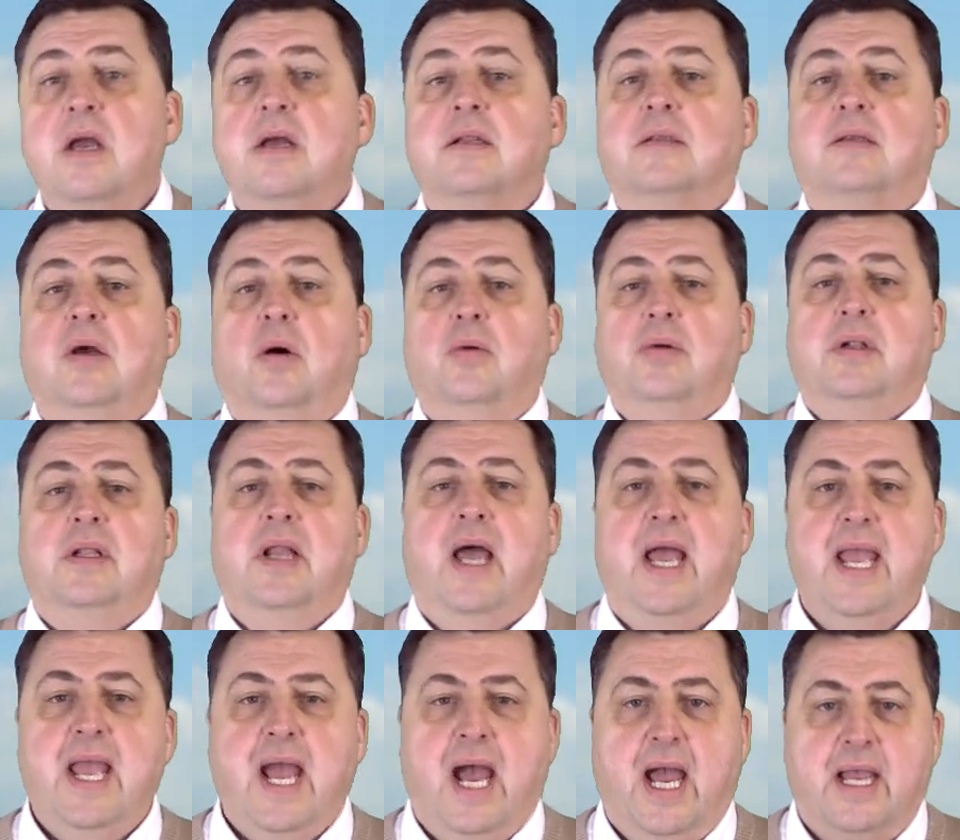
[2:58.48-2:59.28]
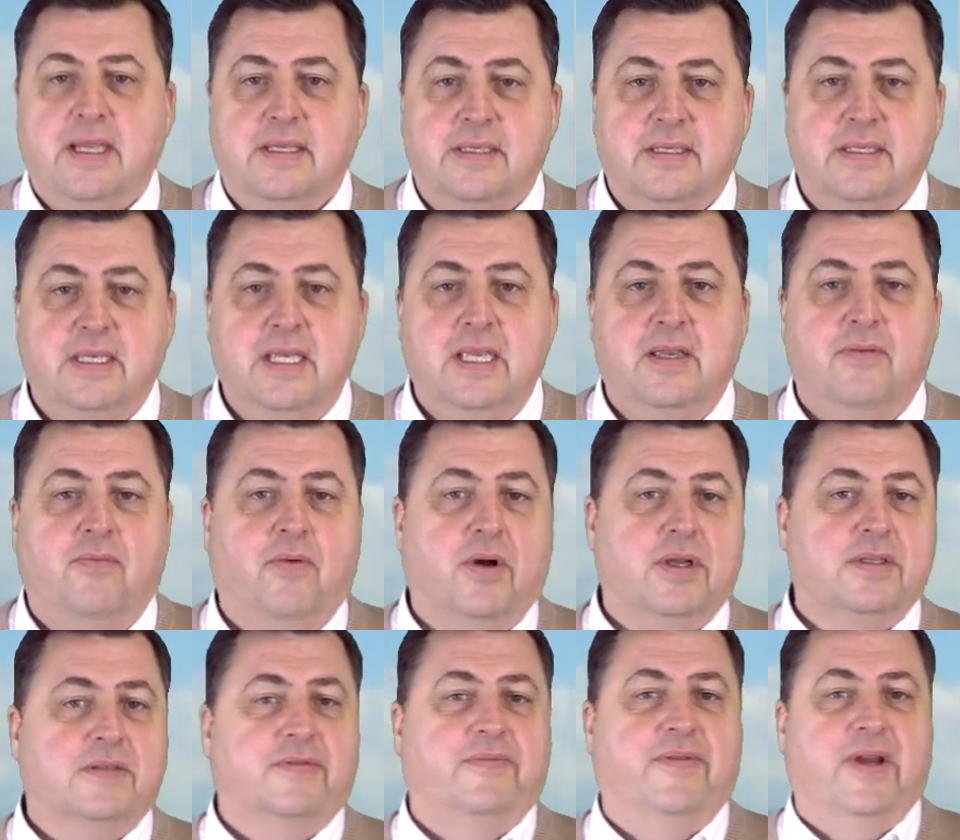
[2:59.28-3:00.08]
Total AISC
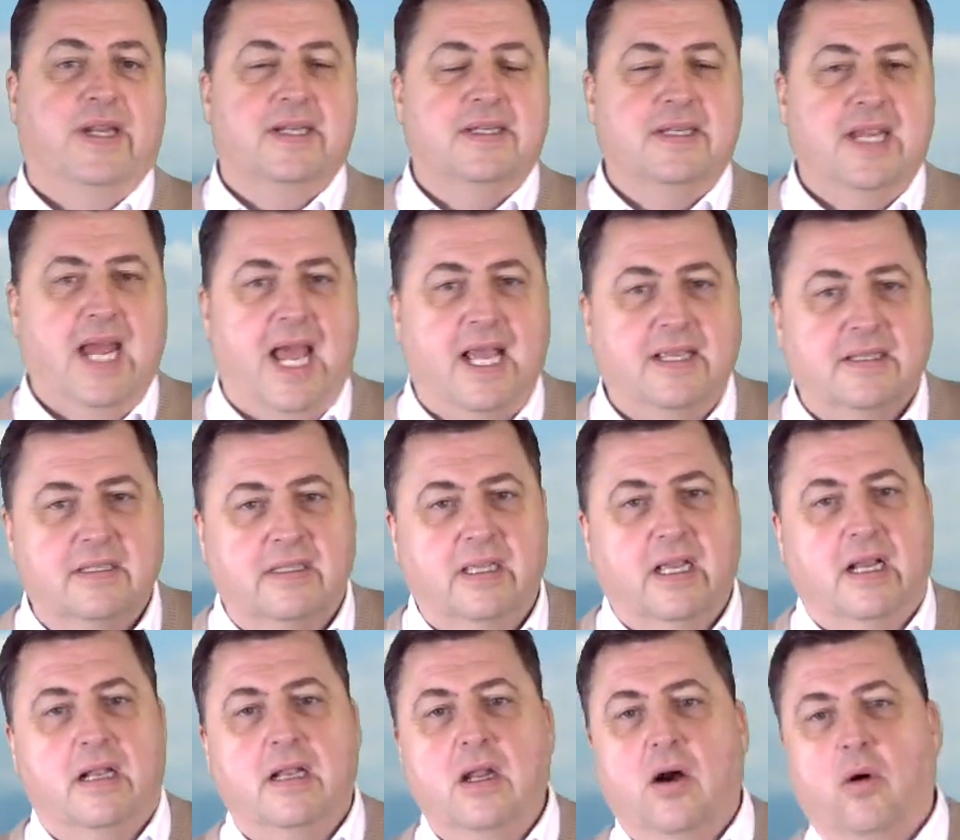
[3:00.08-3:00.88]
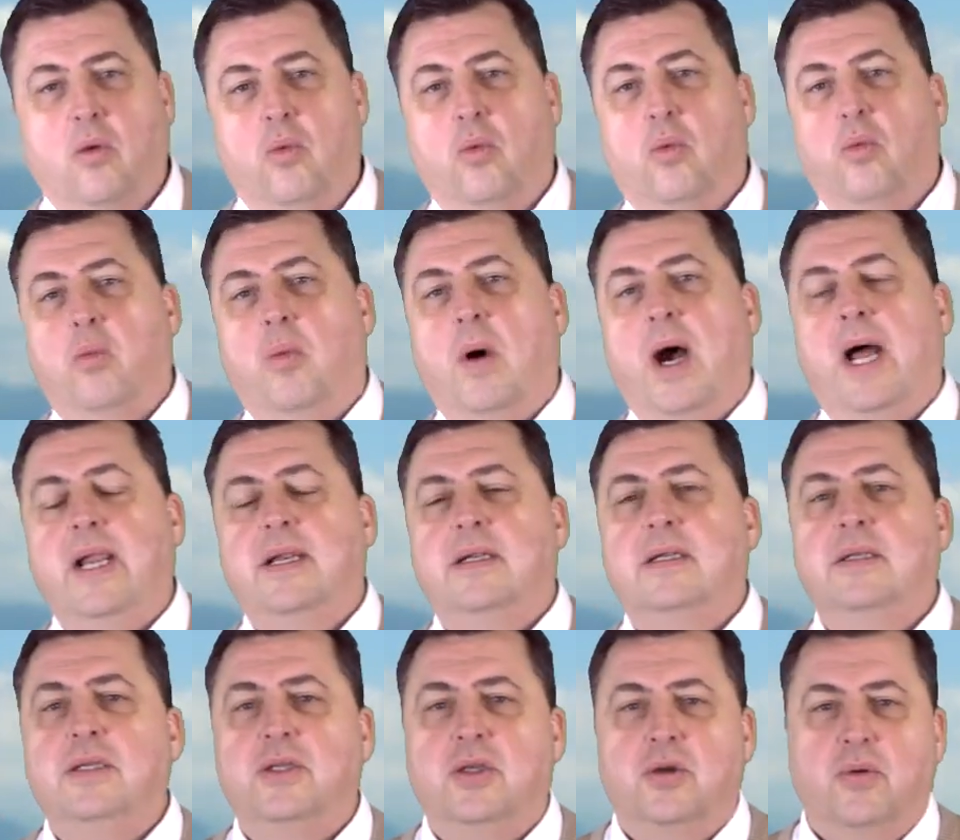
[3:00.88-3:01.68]
was fantastic low,
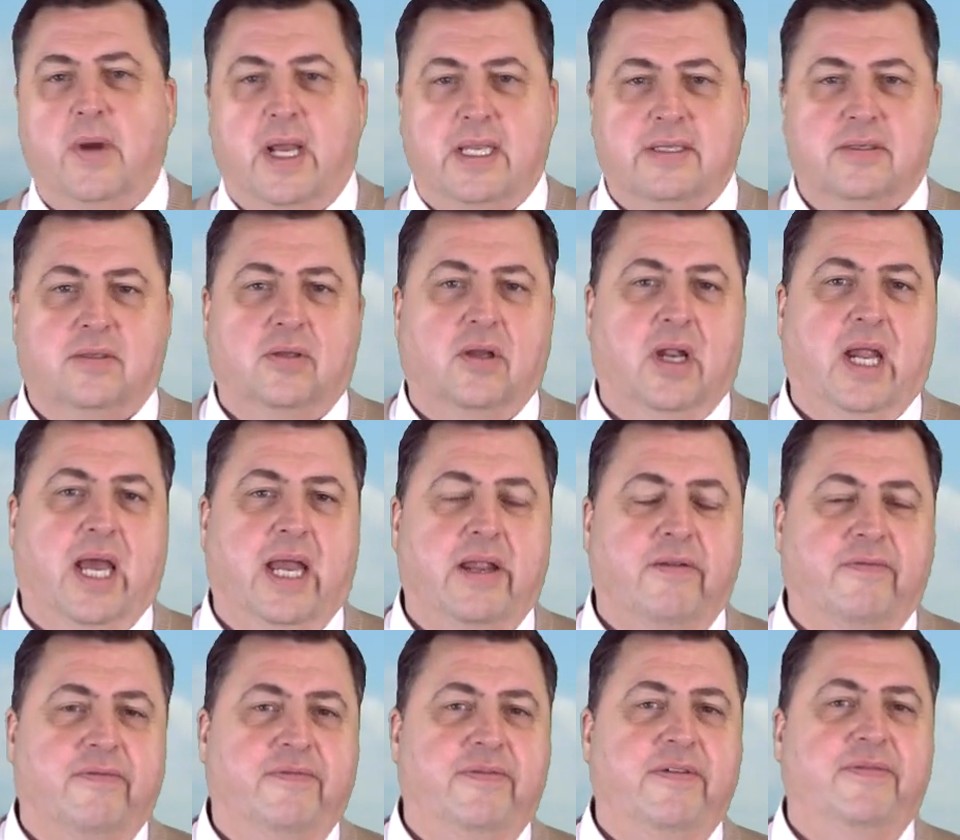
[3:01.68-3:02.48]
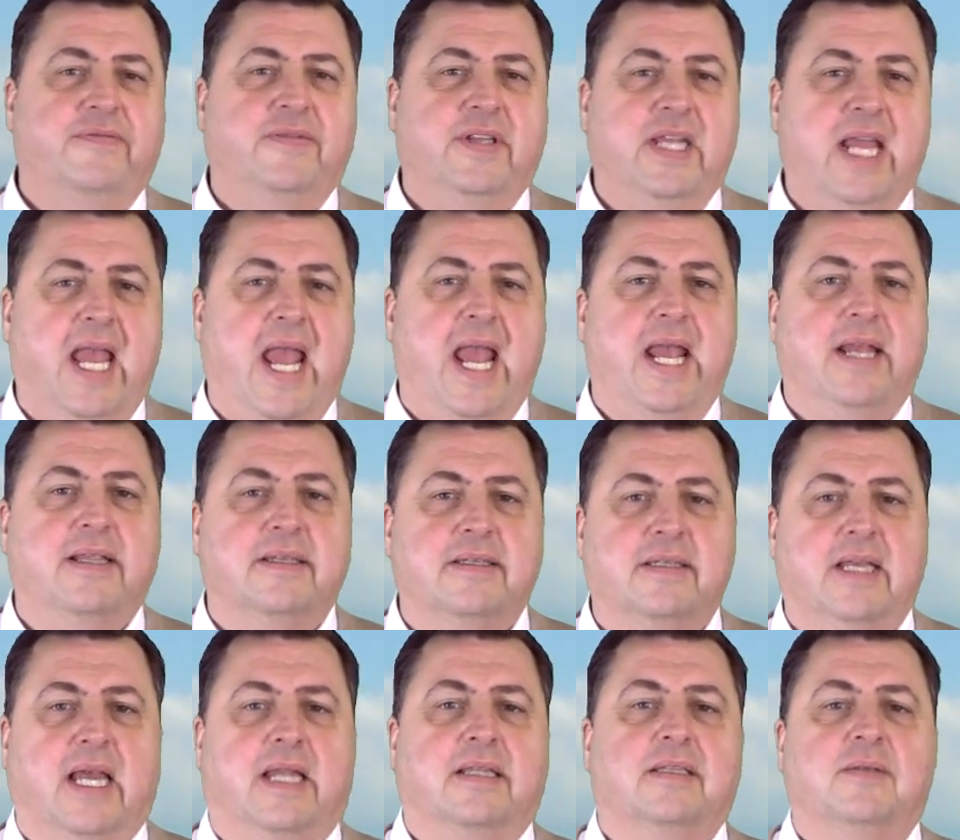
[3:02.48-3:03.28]

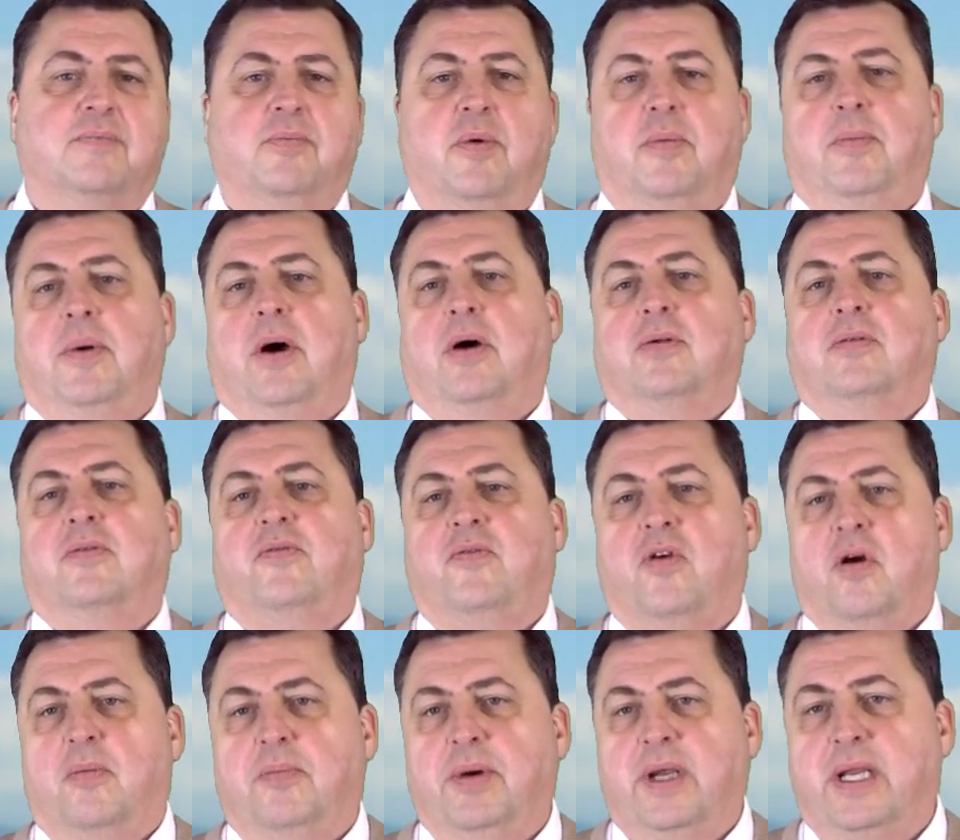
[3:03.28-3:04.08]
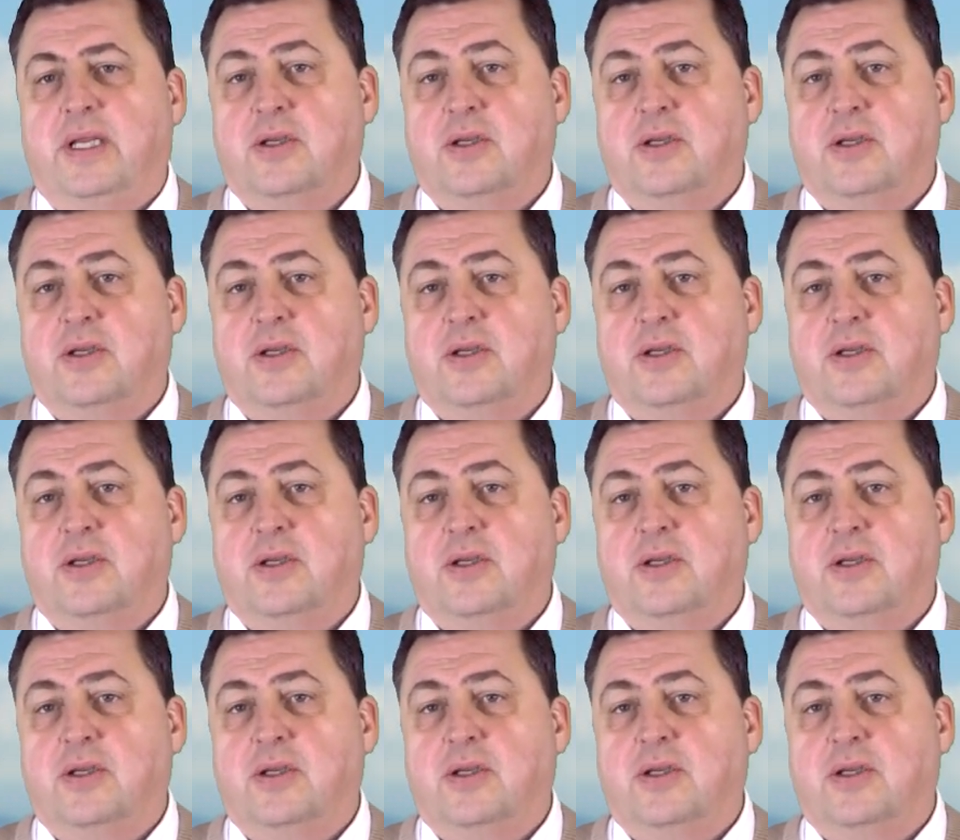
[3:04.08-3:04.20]
$1.58 per pound of copper